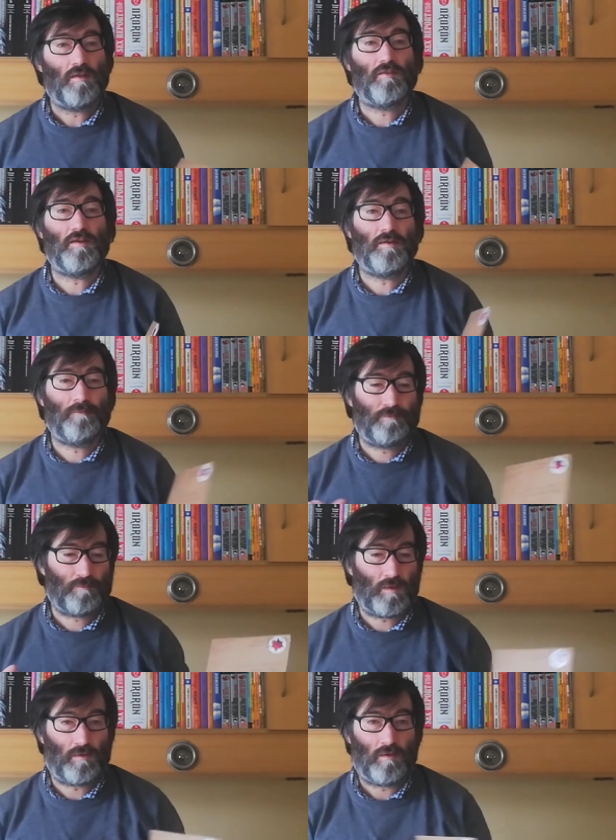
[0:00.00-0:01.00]
the
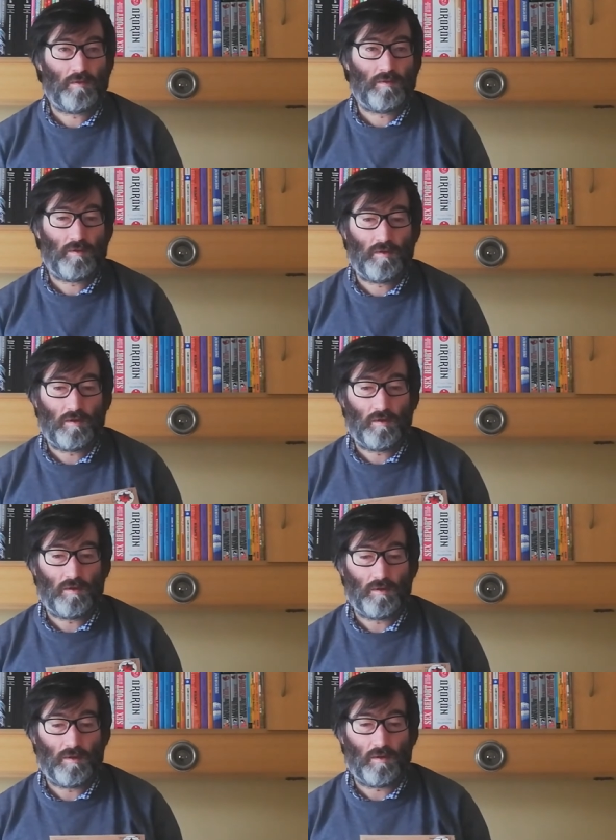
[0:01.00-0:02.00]

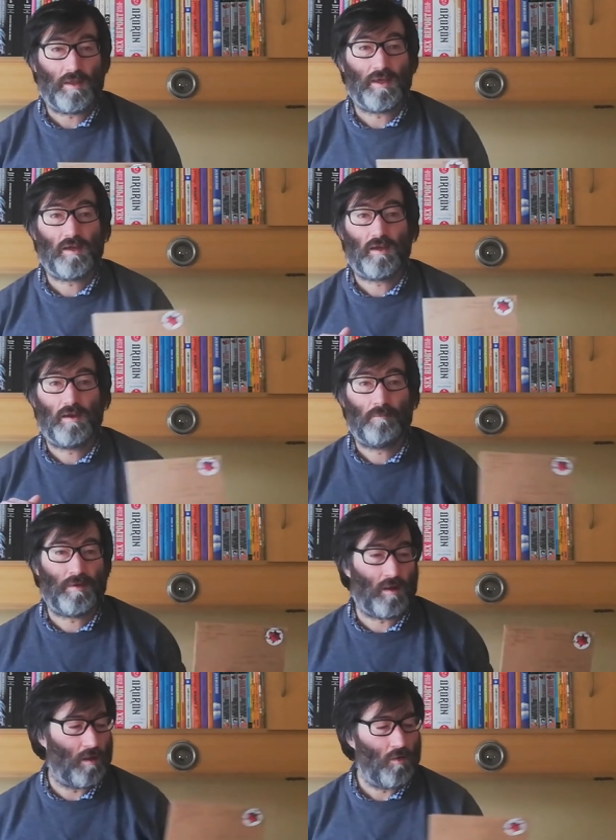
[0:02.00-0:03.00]
the link
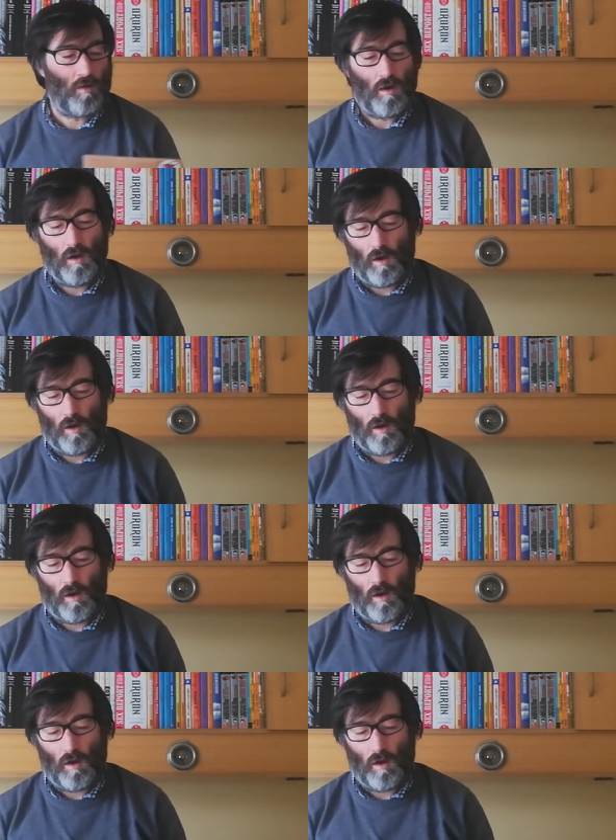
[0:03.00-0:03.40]
below